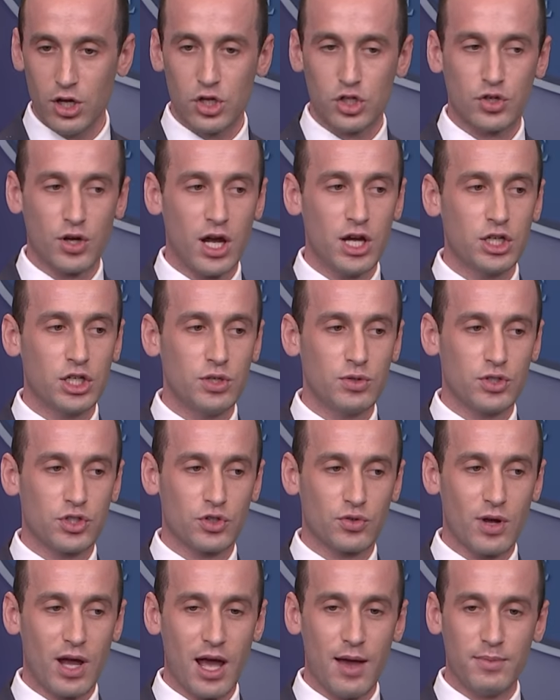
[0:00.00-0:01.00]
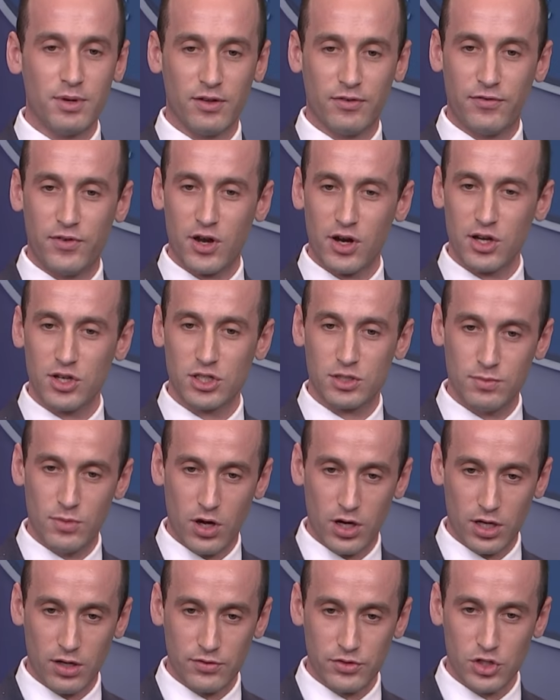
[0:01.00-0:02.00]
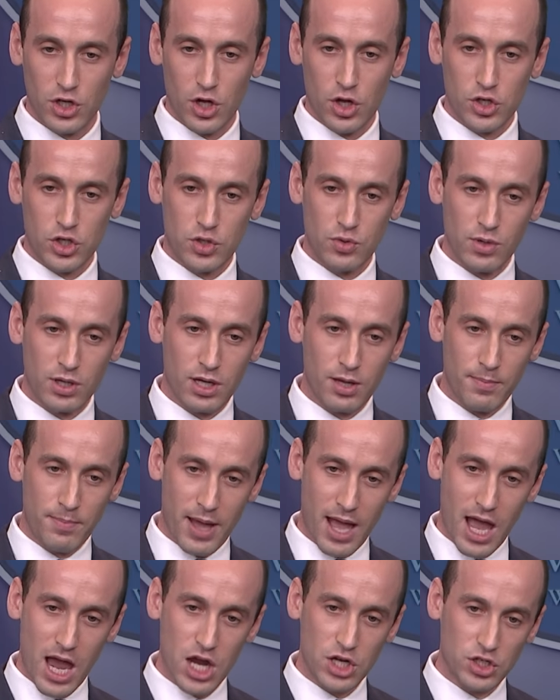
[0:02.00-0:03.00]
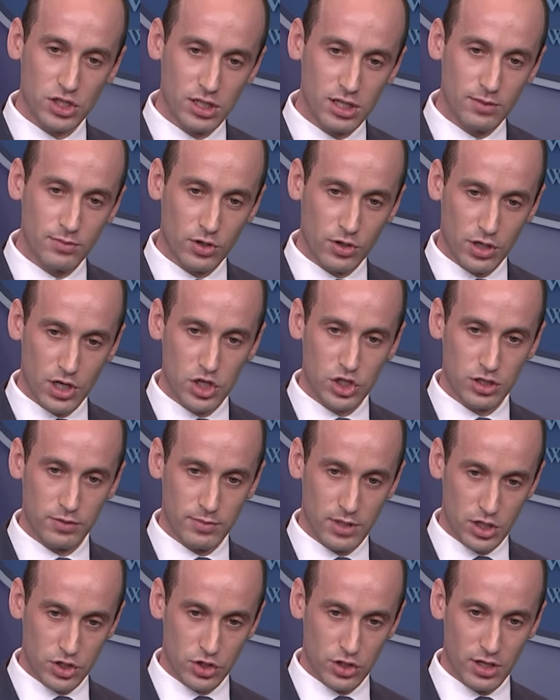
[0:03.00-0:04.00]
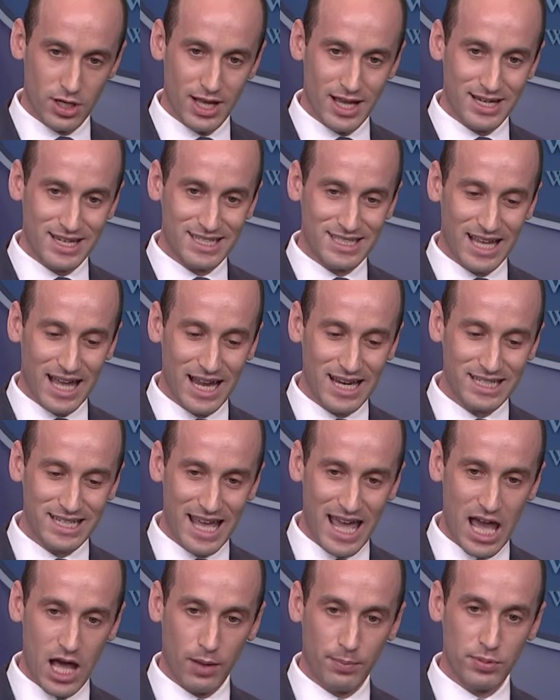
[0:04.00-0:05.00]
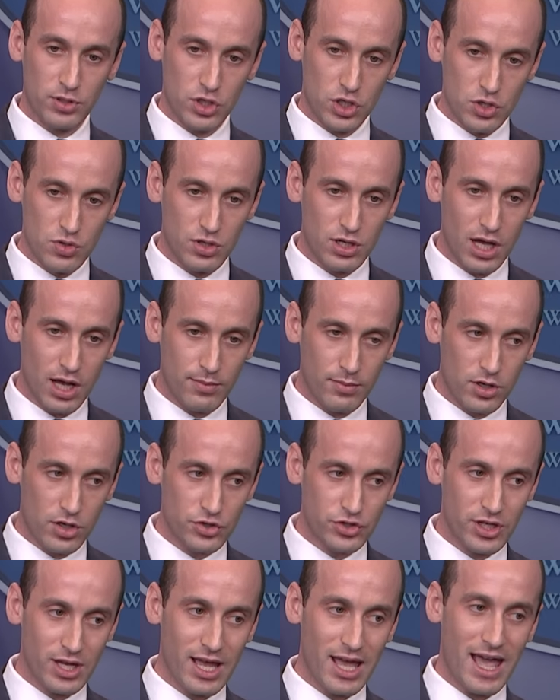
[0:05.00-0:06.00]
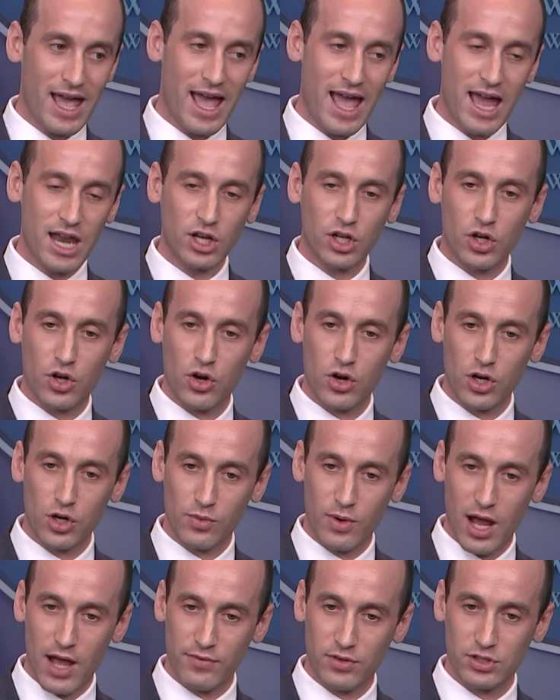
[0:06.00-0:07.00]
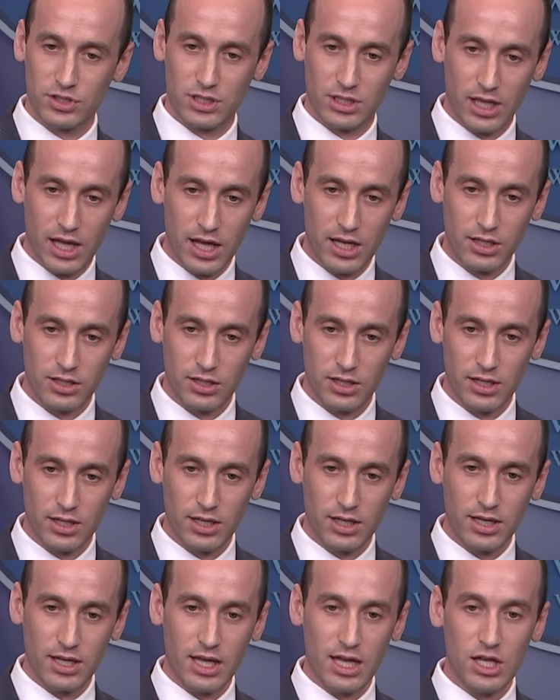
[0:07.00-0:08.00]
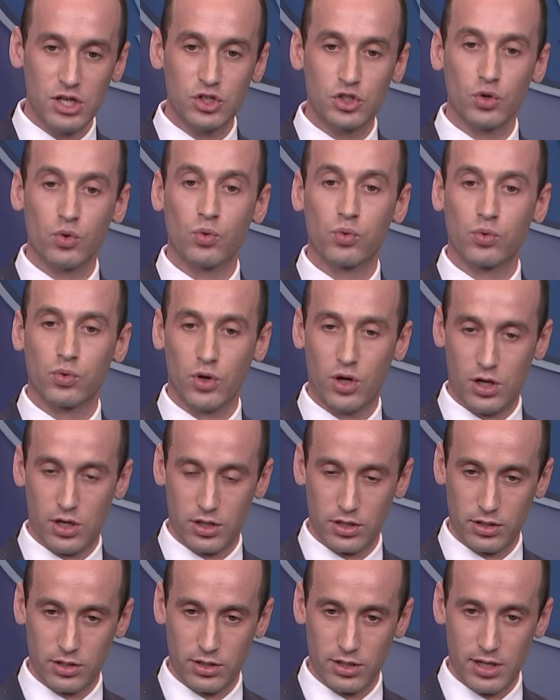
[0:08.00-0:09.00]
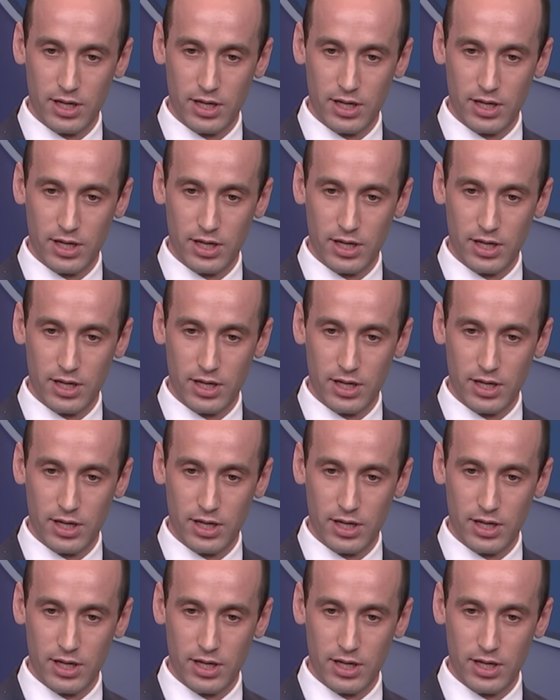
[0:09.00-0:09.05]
trying to ascribe nefarious motives to a compassion immigration measure designed to help newcomers and current arrivals alike, is wrong.